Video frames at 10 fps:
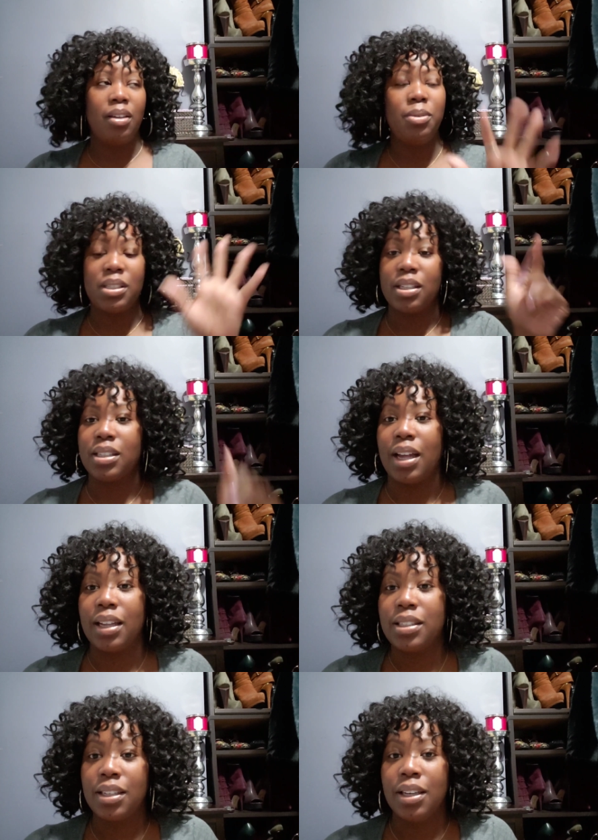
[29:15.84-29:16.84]
Who does
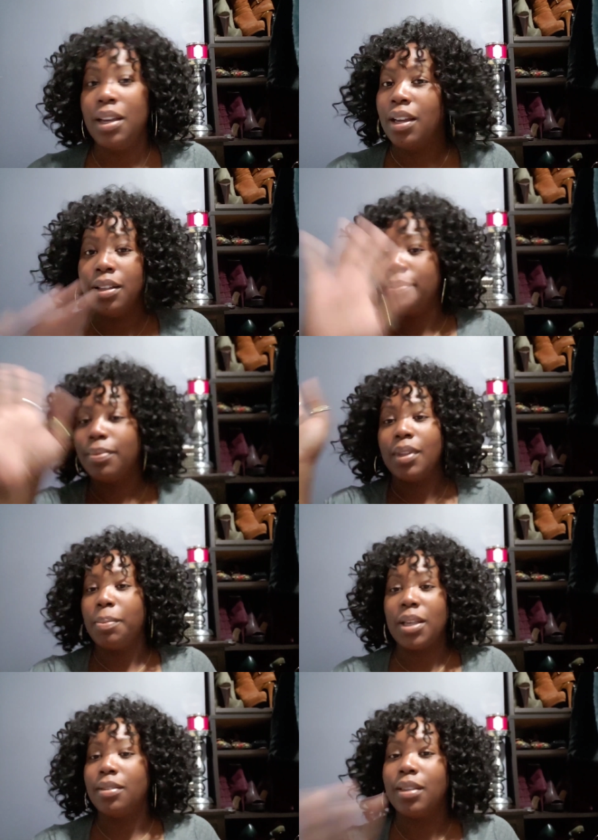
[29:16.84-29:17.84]
that? Let
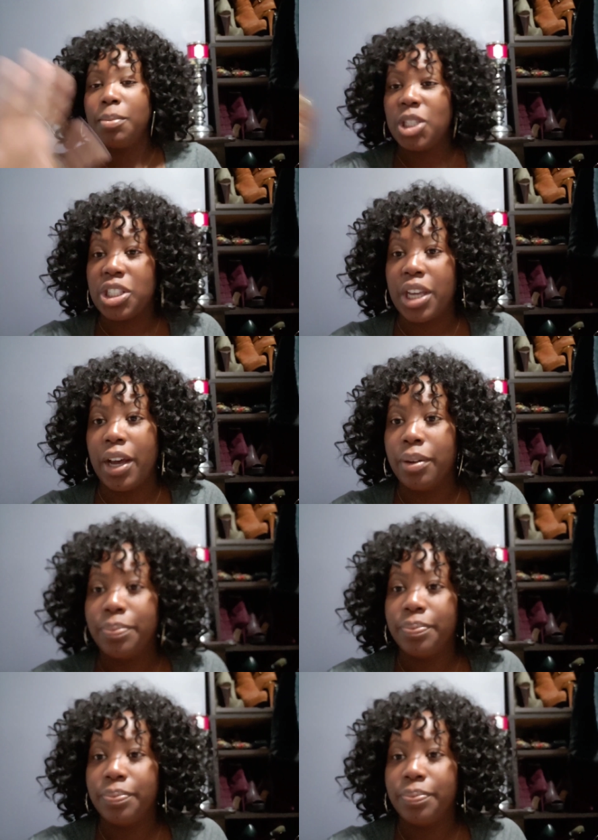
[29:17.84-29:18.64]
me just go.